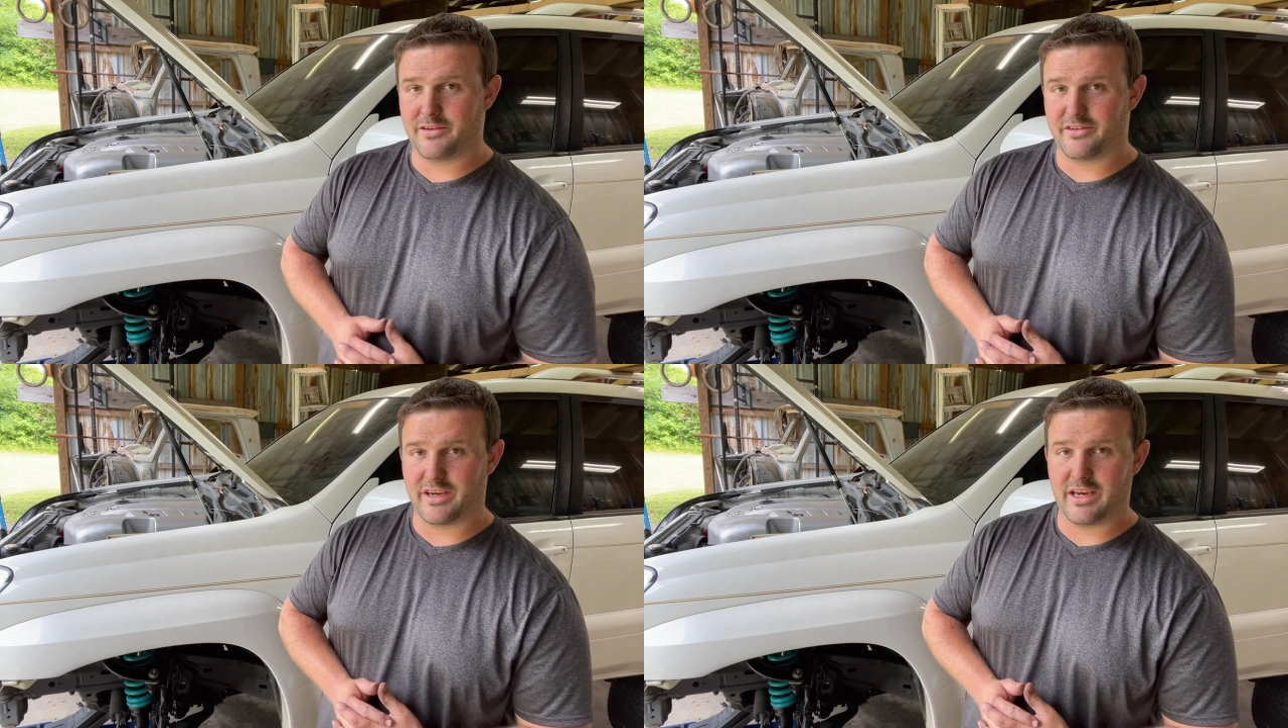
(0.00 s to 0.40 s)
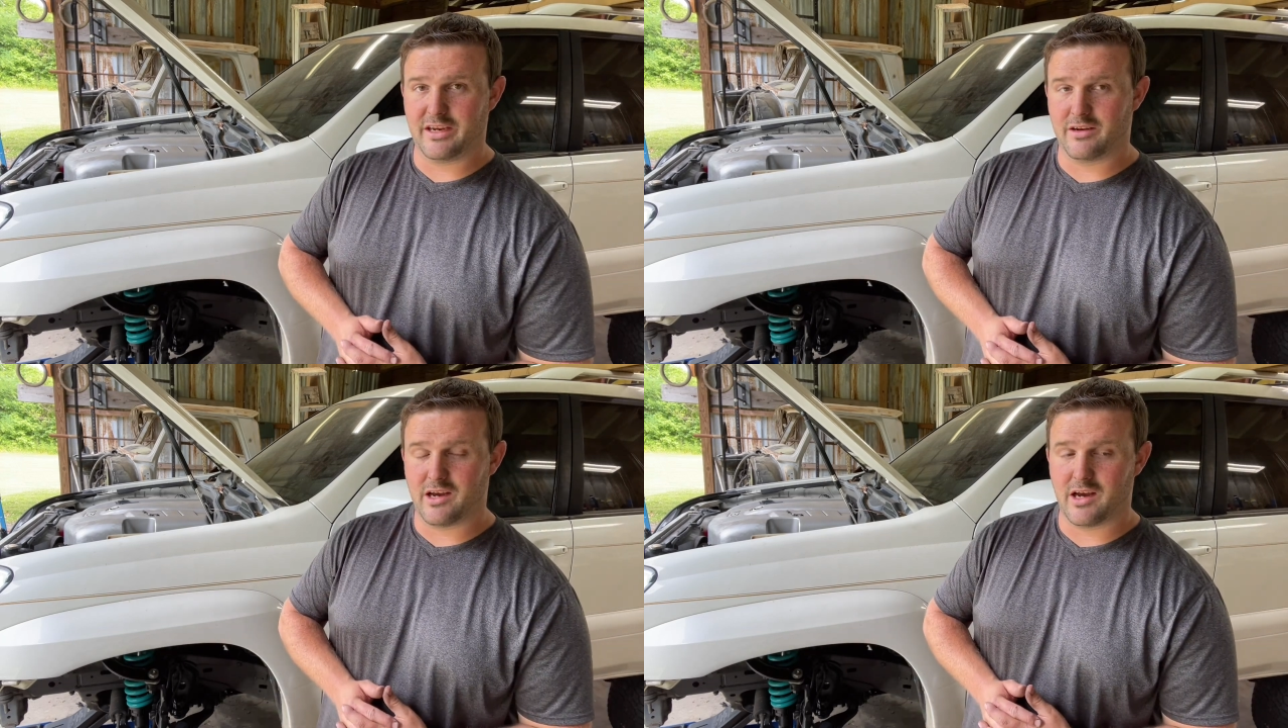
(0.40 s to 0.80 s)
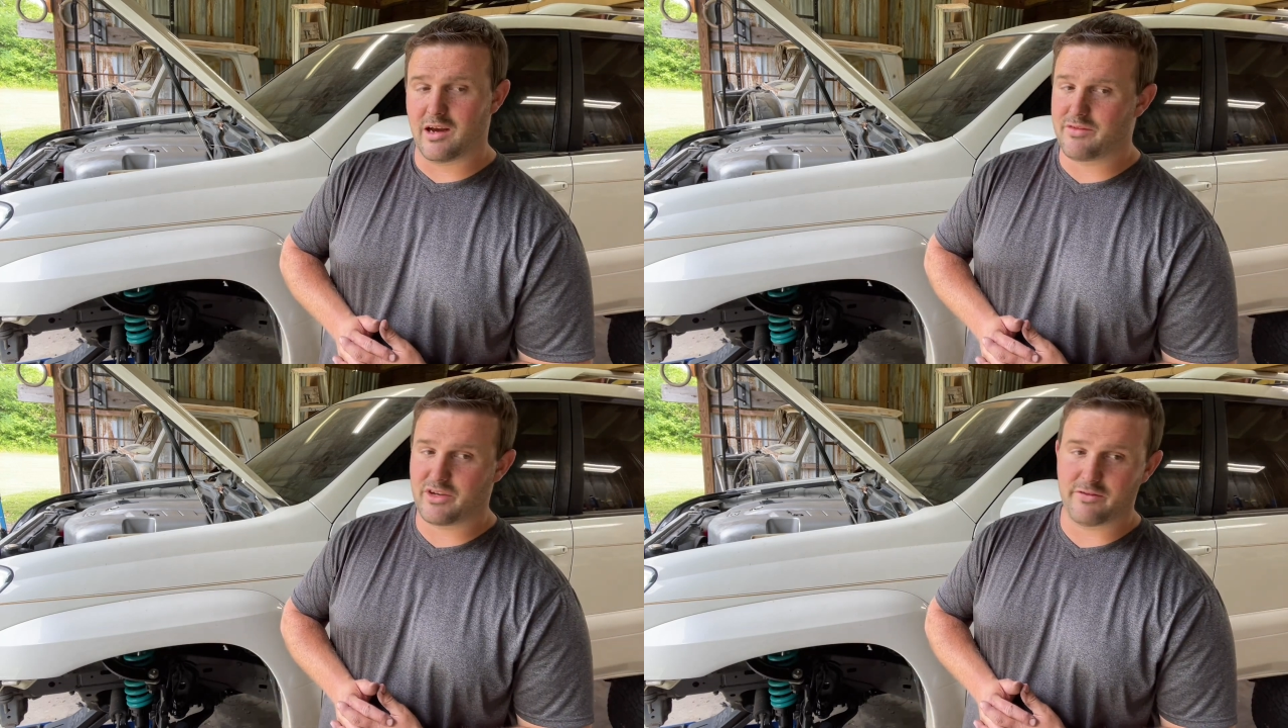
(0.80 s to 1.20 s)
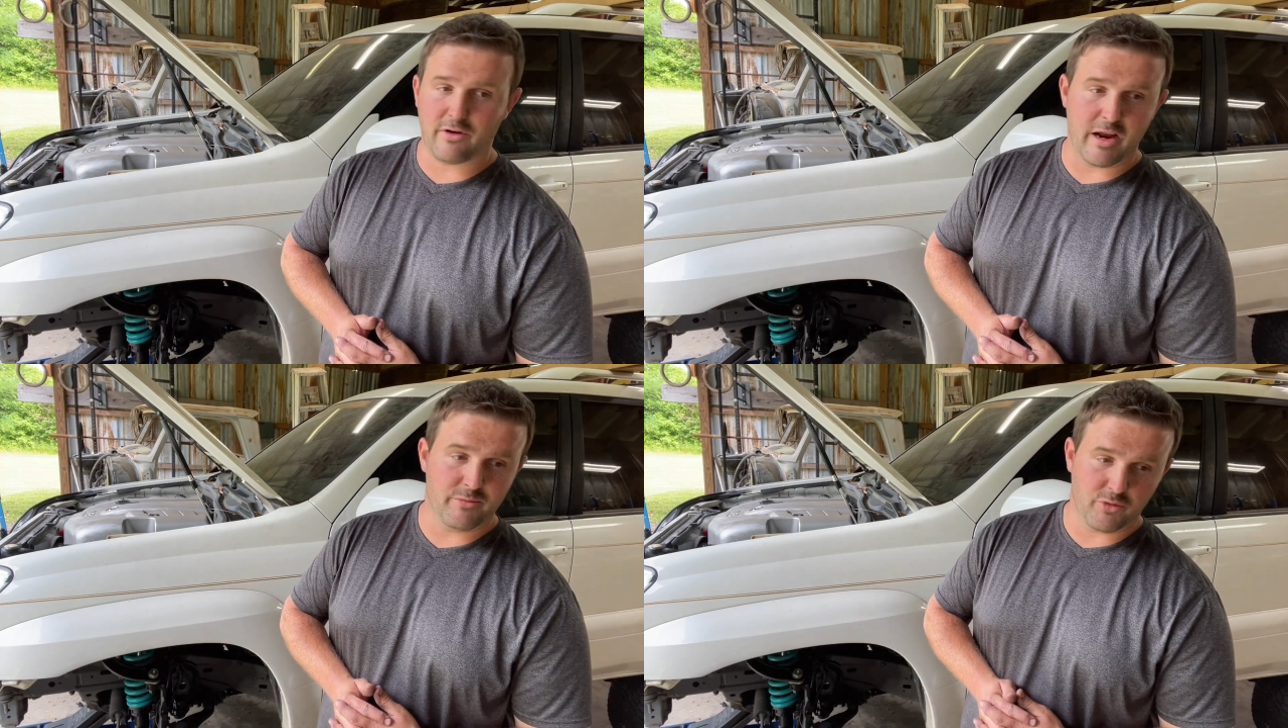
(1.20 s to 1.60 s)
seen
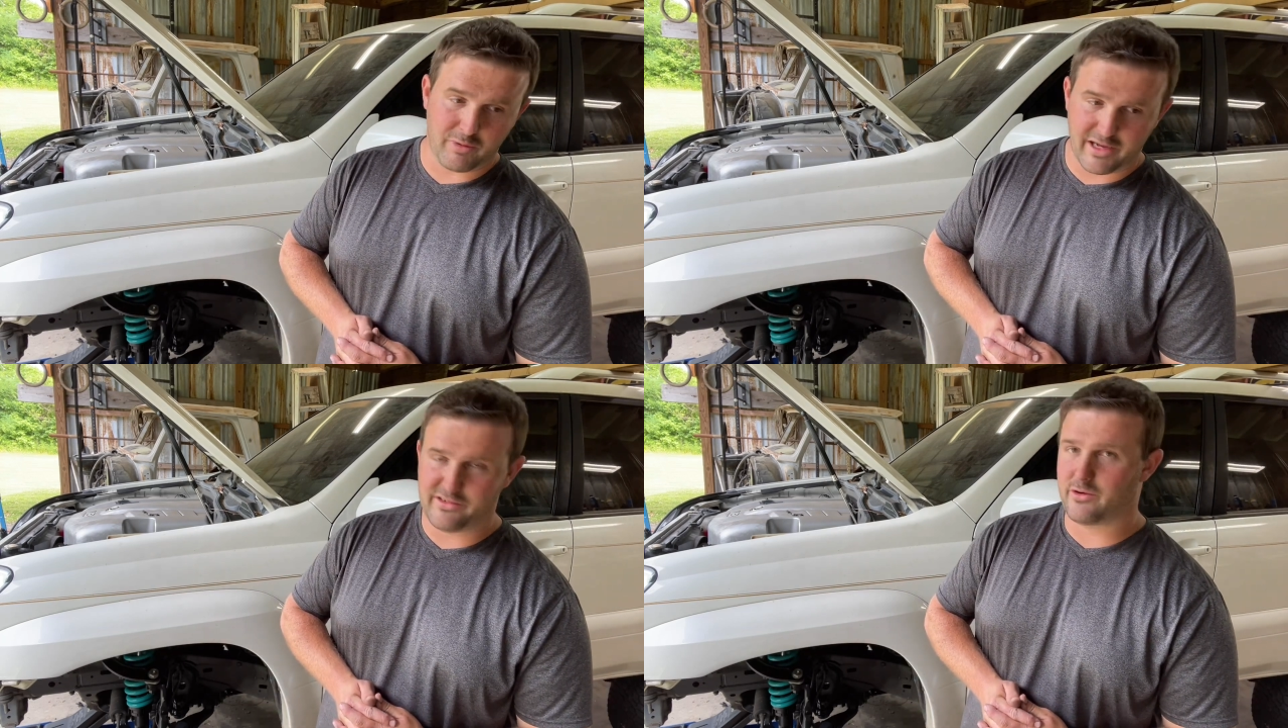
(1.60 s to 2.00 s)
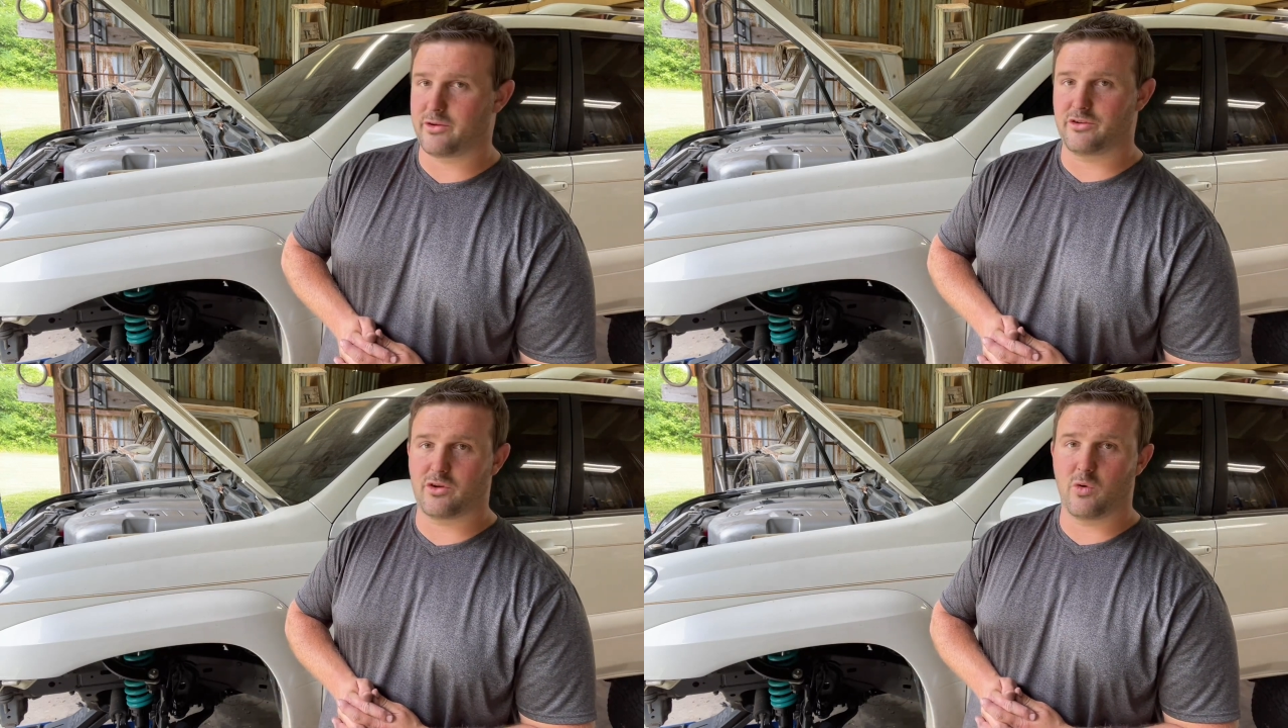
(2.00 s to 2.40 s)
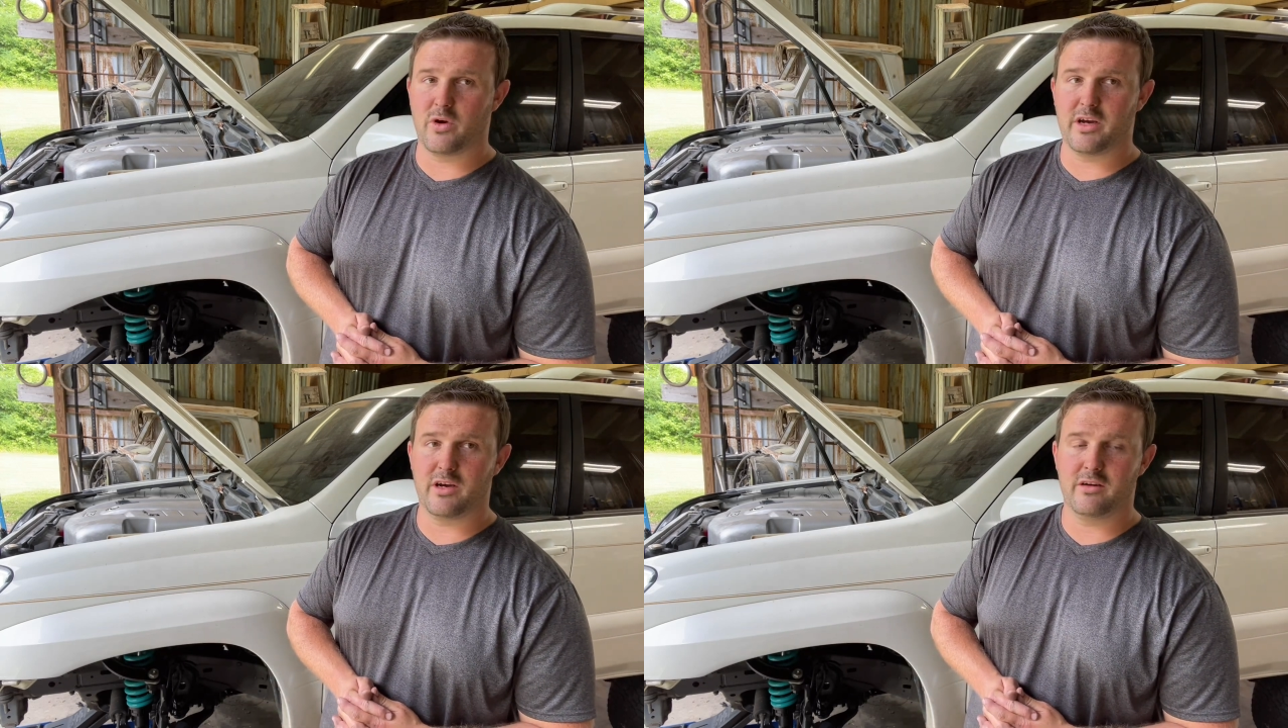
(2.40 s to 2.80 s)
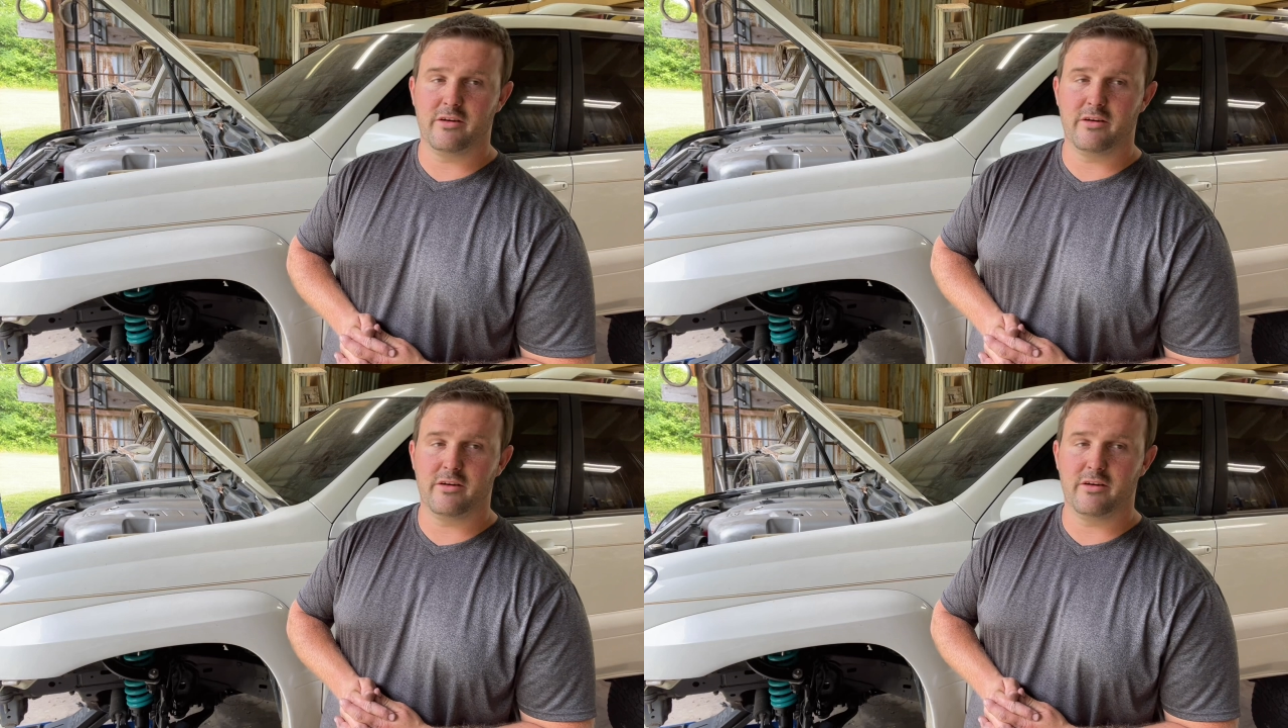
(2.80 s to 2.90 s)
frames replaced on a Sequoia,